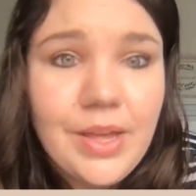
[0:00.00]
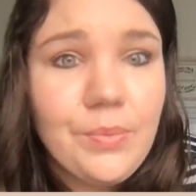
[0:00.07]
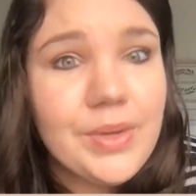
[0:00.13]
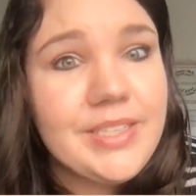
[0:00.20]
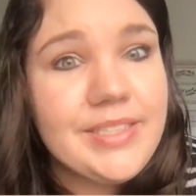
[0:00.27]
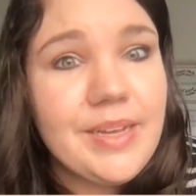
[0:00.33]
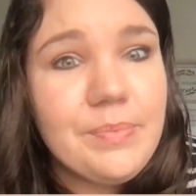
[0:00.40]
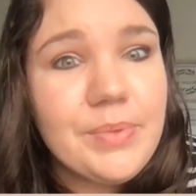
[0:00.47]
like
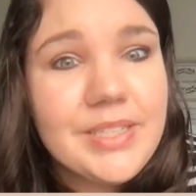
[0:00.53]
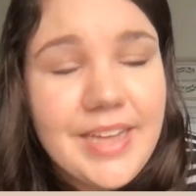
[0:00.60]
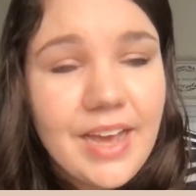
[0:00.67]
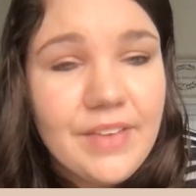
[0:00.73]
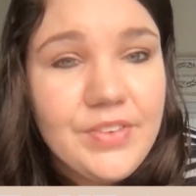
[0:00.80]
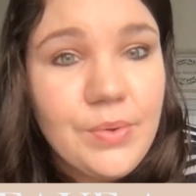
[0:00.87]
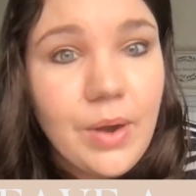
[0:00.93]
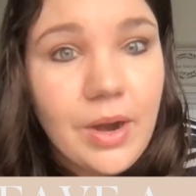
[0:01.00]
what templates
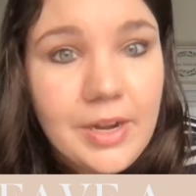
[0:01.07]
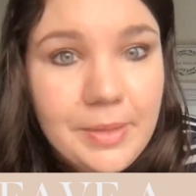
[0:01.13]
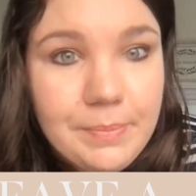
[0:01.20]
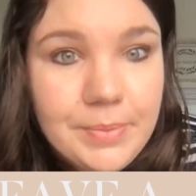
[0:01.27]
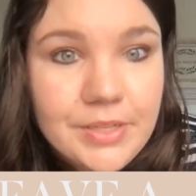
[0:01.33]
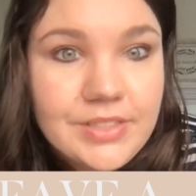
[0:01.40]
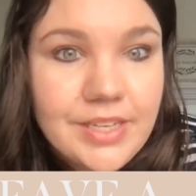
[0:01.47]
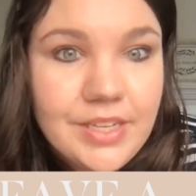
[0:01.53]
have you already
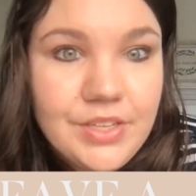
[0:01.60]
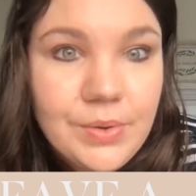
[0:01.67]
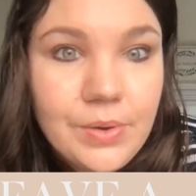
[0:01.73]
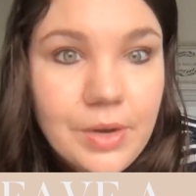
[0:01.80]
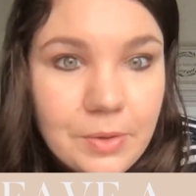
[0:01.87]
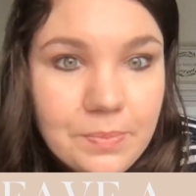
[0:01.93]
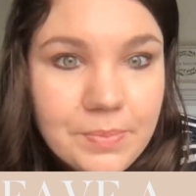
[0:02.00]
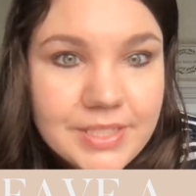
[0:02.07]
built in
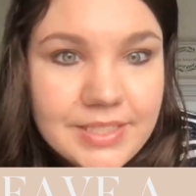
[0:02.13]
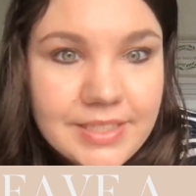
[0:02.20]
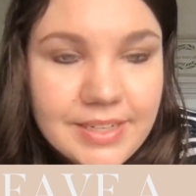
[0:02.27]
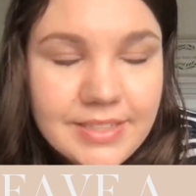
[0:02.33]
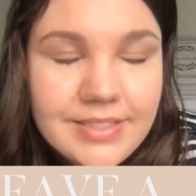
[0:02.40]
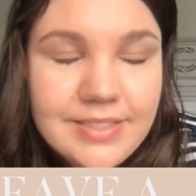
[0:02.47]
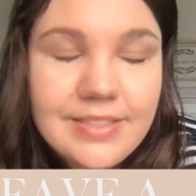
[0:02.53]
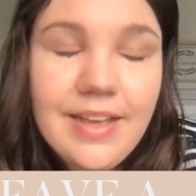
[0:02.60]
your own
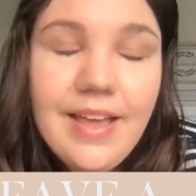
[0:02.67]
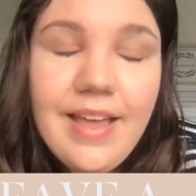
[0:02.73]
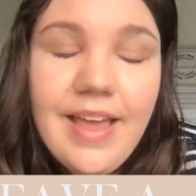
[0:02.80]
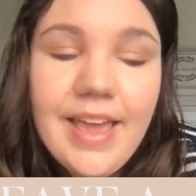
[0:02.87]
business?